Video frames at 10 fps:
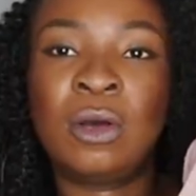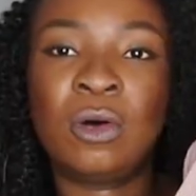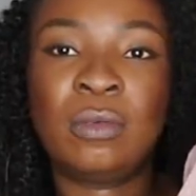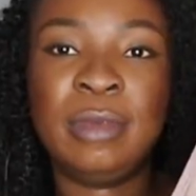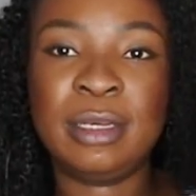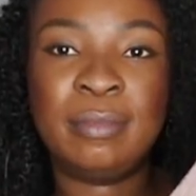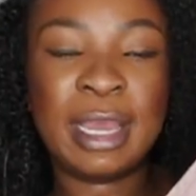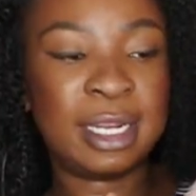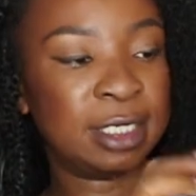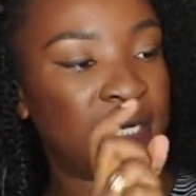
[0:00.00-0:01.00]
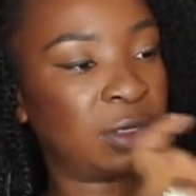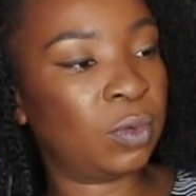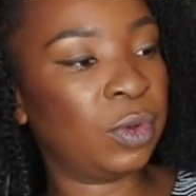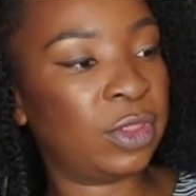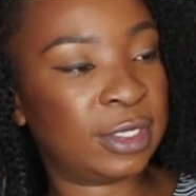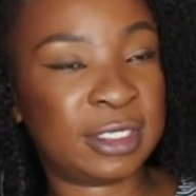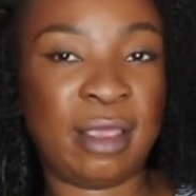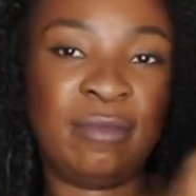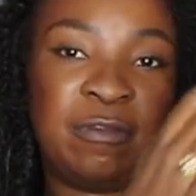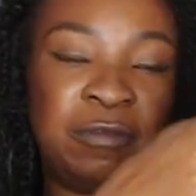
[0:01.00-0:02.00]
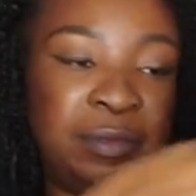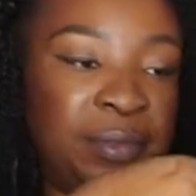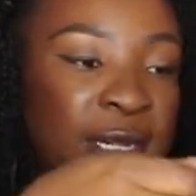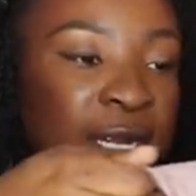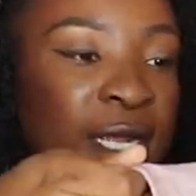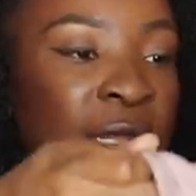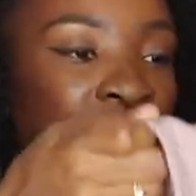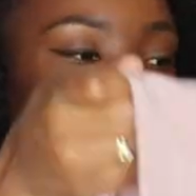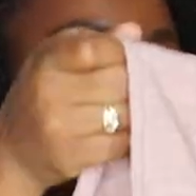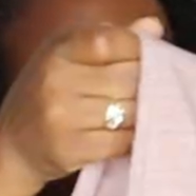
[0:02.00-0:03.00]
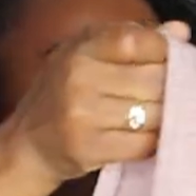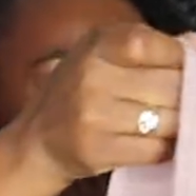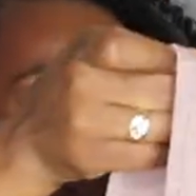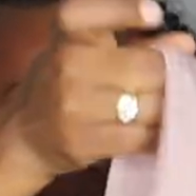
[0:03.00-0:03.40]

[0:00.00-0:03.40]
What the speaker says: homemade binding with the same fabric, so it